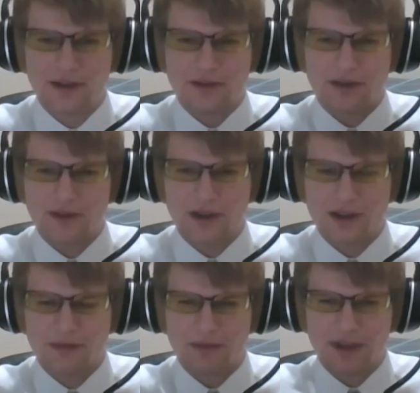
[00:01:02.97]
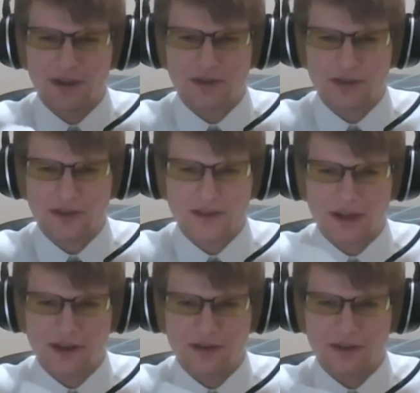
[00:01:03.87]
So they come in just a
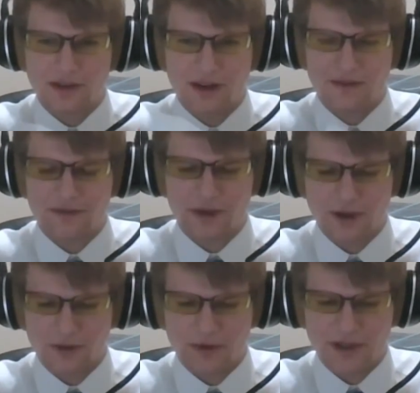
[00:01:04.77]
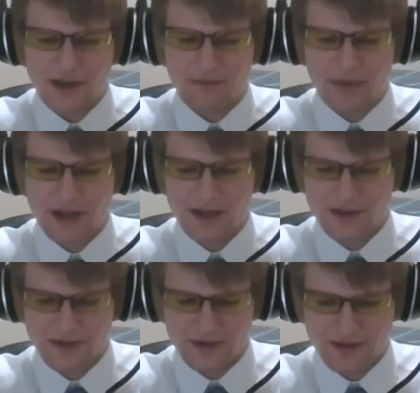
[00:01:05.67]
standard kind of open-top
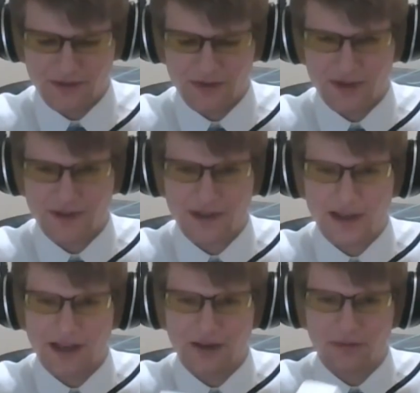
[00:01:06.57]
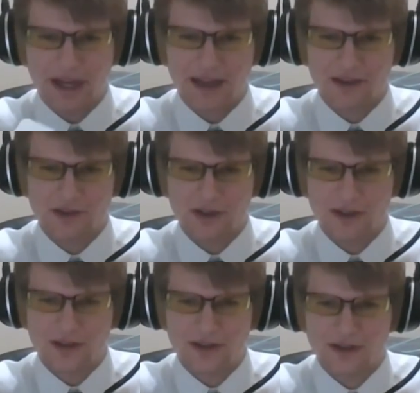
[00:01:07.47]
box with a slide-out packaging,